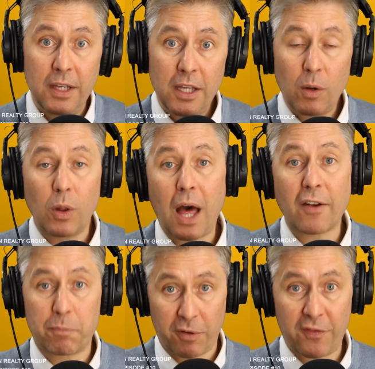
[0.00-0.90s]
You know, a lot
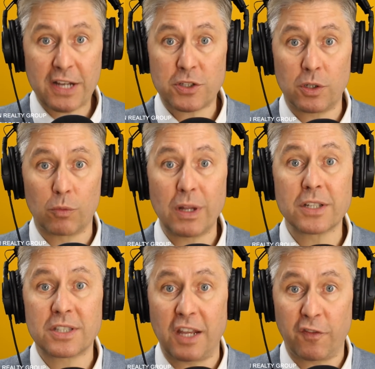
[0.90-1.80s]
of professional real
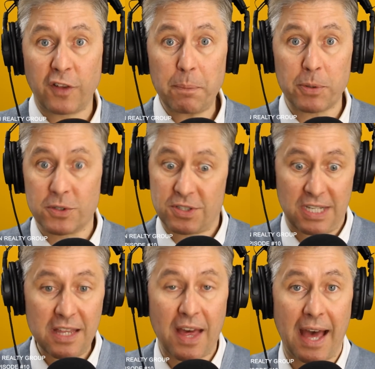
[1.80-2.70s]
estate flippers
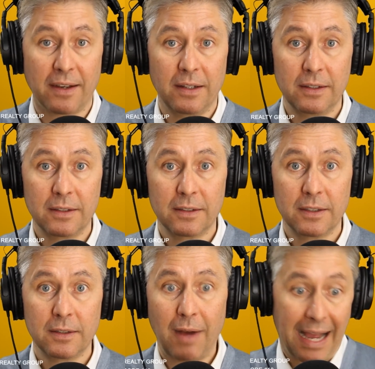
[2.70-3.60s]
see that.
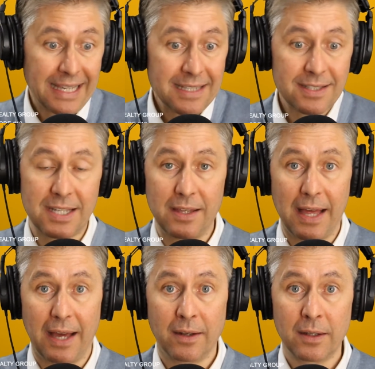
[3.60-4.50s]
I can see
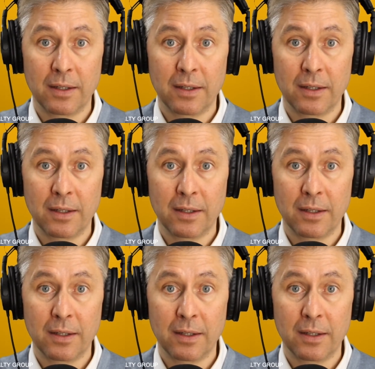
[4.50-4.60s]
that